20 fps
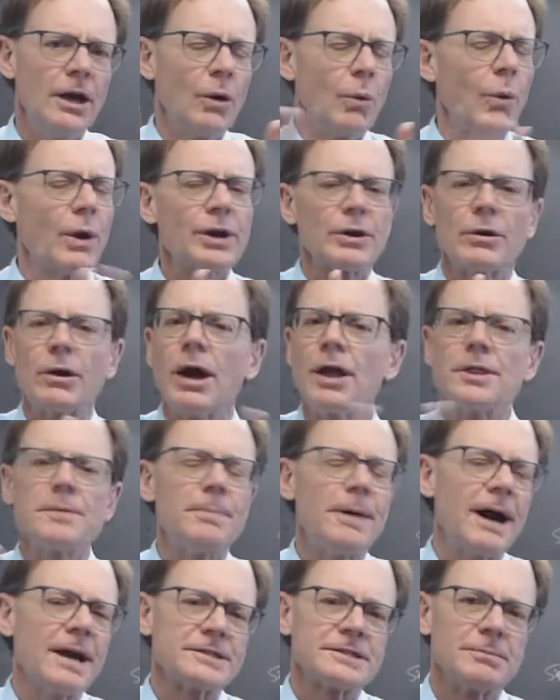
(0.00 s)
What are all the
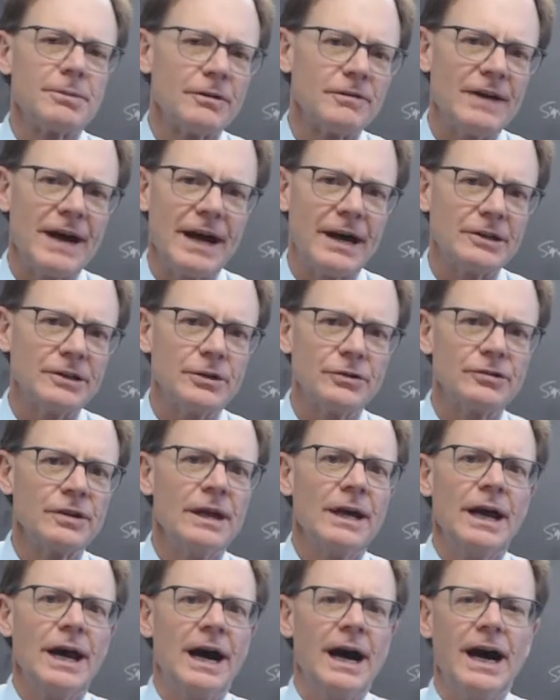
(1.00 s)
possible values
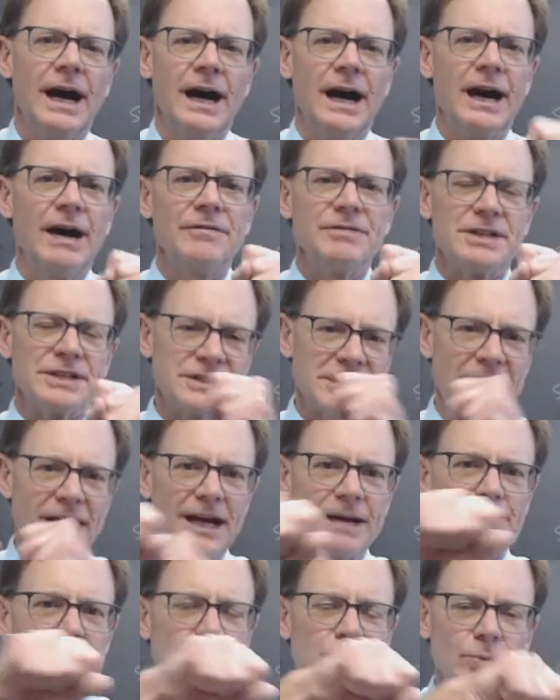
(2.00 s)
of the
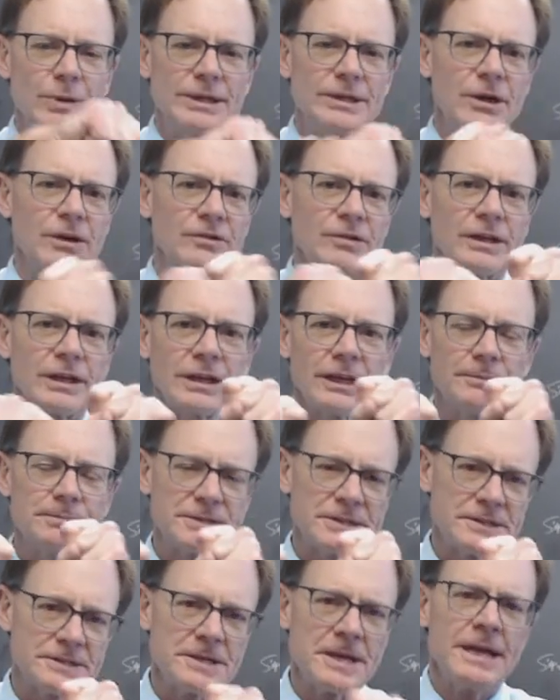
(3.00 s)
time between those
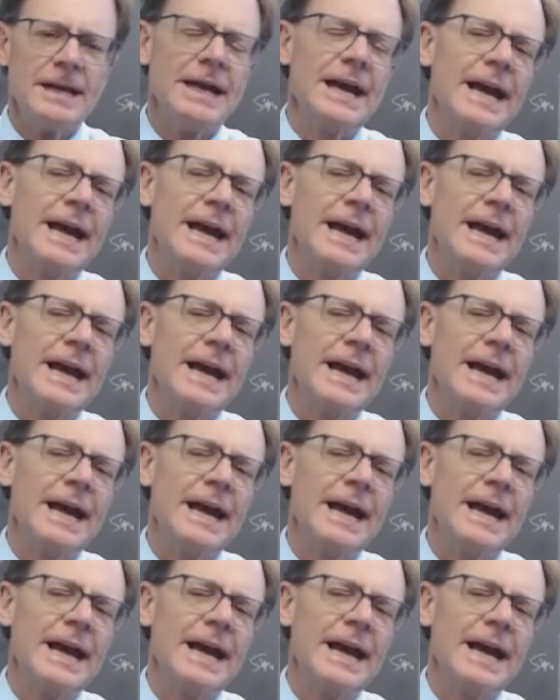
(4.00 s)
eclipses?